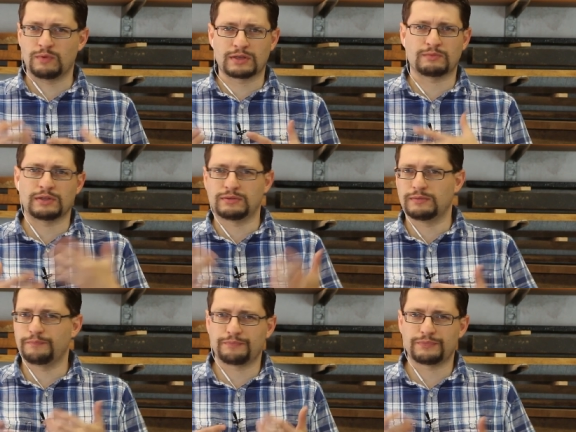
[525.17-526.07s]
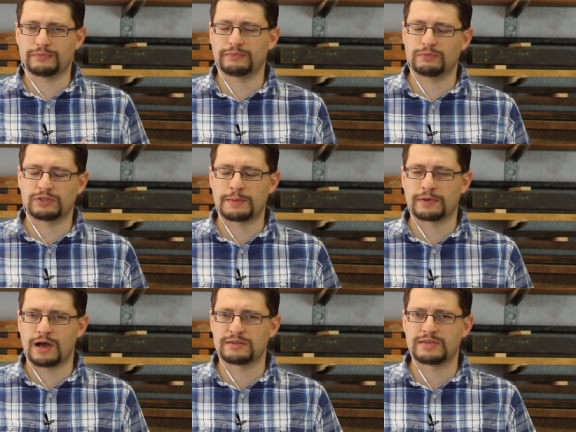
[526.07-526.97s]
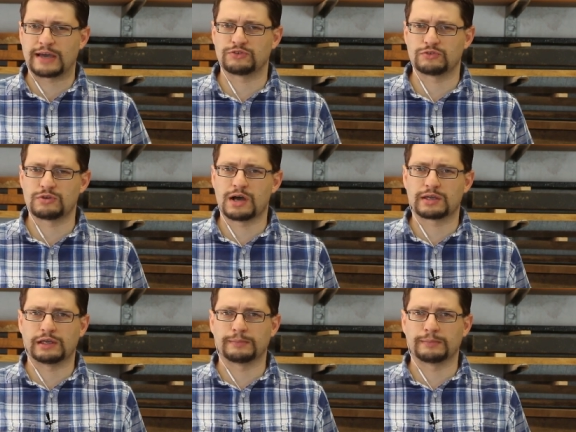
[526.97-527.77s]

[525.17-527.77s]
What what what type of contacts are you talking